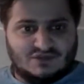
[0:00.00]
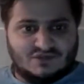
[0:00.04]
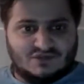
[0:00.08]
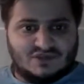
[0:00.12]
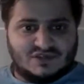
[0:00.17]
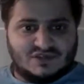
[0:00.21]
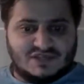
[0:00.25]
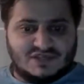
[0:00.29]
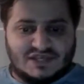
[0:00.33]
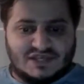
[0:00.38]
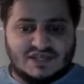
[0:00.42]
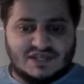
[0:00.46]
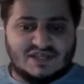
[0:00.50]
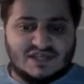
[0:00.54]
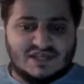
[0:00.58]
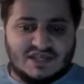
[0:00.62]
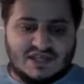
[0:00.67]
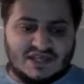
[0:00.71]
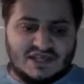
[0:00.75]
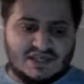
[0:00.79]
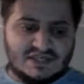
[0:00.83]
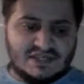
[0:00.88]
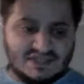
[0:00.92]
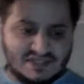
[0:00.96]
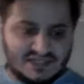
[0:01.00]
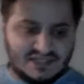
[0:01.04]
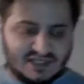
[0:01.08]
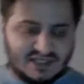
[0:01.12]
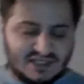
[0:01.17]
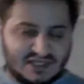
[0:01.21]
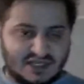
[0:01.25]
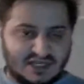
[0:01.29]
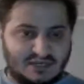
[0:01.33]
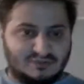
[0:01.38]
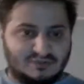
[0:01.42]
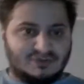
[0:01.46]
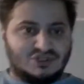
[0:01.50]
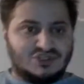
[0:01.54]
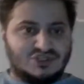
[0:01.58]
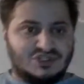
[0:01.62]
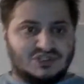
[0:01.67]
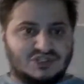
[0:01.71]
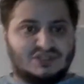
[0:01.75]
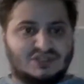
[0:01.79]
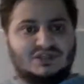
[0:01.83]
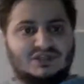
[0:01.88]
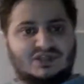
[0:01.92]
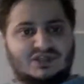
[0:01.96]
It's an e-cigarette
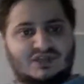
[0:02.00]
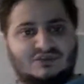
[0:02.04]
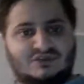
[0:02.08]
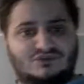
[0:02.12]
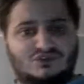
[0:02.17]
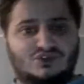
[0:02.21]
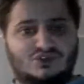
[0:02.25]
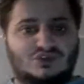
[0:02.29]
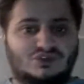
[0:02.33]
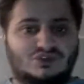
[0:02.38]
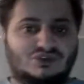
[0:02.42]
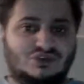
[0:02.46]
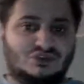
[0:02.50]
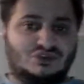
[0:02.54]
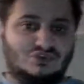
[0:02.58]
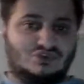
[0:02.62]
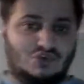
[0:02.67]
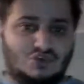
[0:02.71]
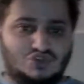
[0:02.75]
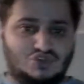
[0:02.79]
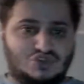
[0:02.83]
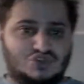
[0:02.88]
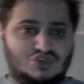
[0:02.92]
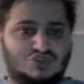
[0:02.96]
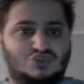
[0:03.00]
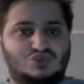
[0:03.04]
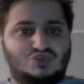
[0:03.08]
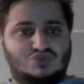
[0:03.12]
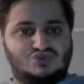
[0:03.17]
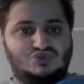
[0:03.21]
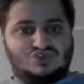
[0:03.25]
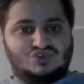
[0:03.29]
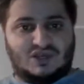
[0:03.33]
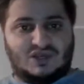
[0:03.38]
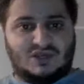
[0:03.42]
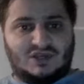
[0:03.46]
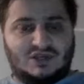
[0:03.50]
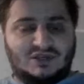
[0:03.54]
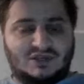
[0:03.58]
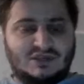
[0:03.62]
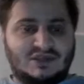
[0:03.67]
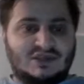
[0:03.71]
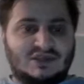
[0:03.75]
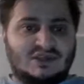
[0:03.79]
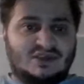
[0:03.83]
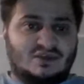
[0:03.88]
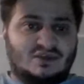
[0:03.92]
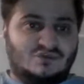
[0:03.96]
machine, and I've heard not to use that.
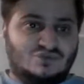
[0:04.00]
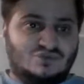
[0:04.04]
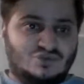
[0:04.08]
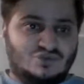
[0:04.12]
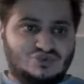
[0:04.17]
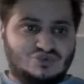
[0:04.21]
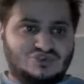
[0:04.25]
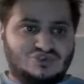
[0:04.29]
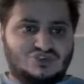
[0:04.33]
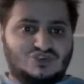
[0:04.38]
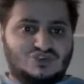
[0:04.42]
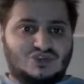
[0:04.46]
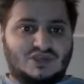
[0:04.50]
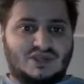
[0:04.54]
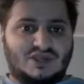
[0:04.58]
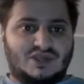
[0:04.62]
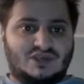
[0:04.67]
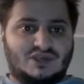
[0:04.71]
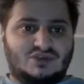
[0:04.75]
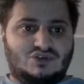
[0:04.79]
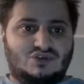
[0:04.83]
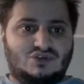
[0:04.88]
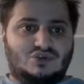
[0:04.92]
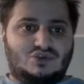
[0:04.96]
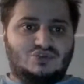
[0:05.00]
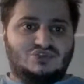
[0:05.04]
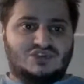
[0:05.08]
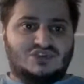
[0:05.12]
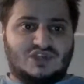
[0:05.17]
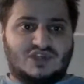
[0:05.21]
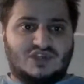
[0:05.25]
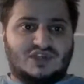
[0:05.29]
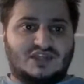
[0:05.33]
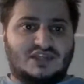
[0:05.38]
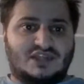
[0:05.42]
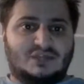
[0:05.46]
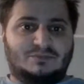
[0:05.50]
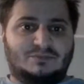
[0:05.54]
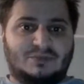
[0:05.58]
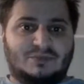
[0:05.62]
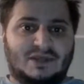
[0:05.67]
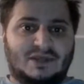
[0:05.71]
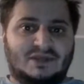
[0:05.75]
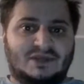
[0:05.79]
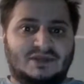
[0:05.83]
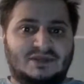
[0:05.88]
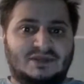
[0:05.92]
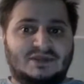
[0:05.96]
I've used to use the
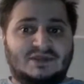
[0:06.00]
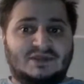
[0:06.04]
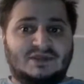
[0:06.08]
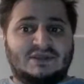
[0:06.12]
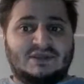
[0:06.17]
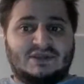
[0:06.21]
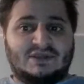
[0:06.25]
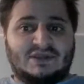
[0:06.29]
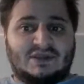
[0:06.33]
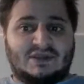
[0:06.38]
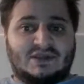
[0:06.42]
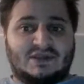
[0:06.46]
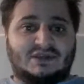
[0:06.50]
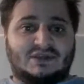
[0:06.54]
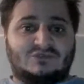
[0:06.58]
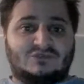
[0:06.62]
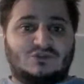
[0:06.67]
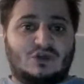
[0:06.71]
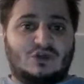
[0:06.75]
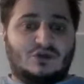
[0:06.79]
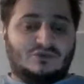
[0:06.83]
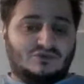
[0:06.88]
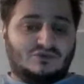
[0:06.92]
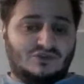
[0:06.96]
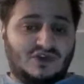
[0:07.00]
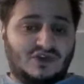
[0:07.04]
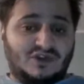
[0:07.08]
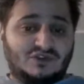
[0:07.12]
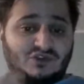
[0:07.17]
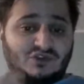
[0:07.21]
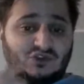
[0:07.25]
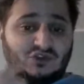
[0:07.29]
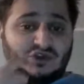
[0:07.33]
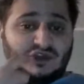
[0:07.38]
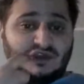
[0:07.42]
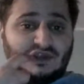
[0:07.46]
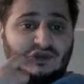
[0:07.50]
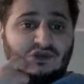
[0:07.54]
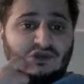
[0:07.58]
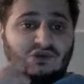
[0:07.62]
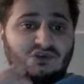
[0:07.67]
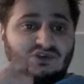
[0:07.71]
e-pen, and I've got a friend on here.